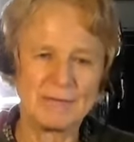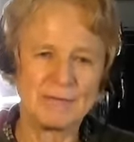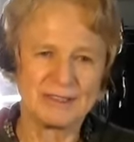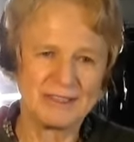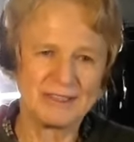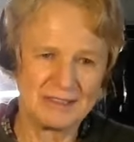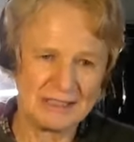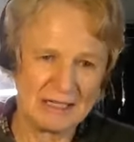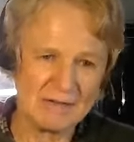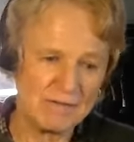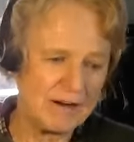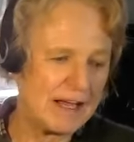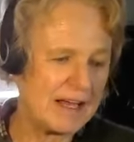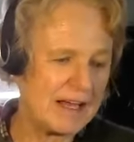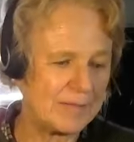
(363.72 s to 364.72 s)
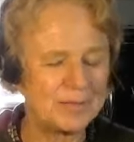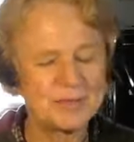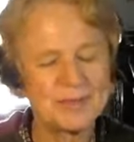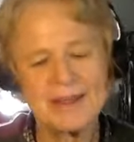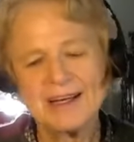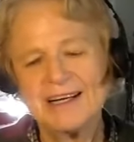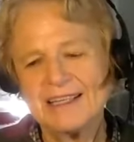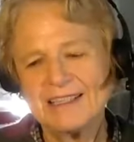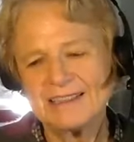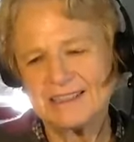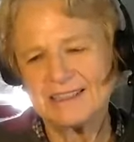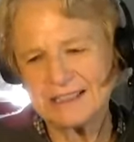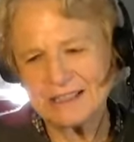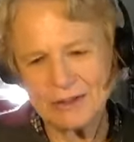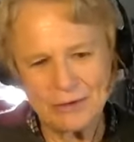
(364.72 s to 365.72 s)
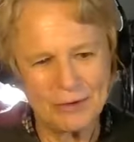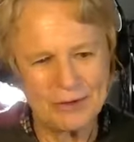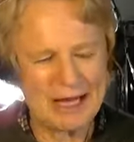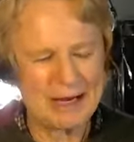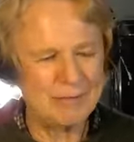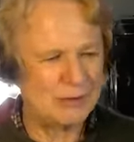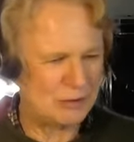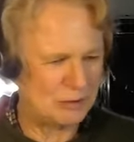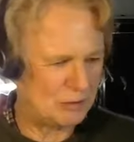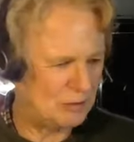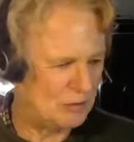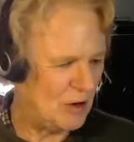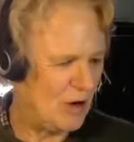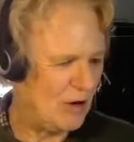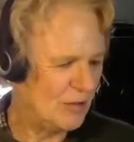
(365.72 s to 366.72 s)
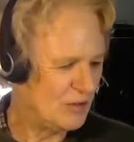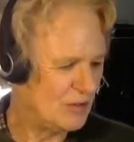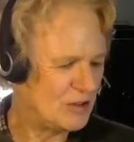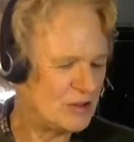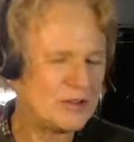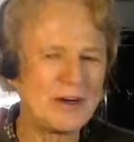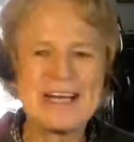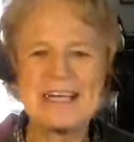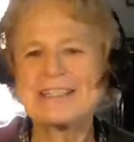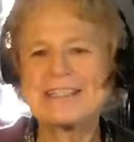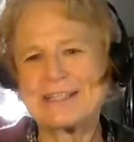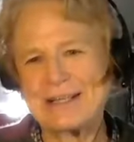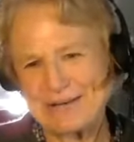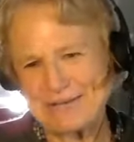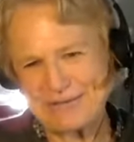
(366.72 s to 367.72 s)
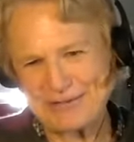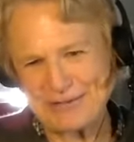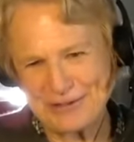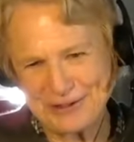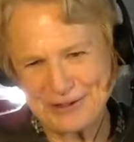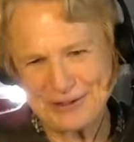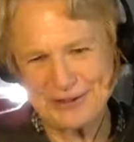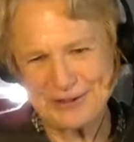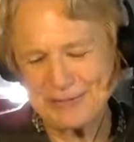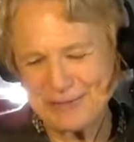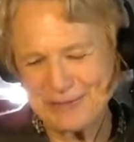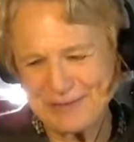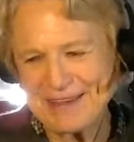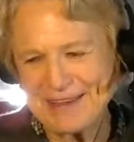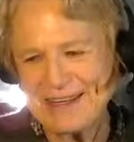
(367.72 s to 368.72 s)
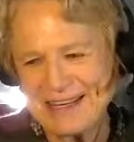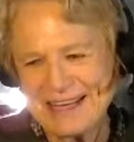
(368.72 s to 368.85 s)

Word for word: I want to see a flame. So she thought that was sort of strange enough for yeah,